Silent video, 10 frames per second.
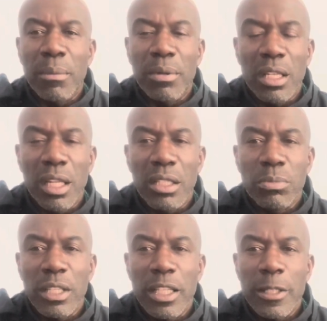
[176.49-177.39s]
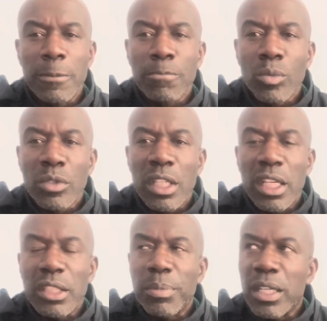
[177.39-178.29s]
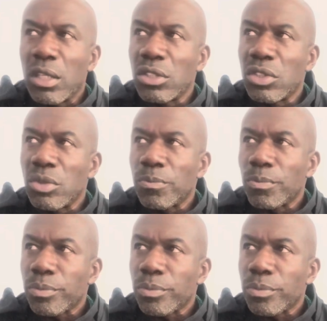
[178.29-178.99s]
up at the last minute, is because,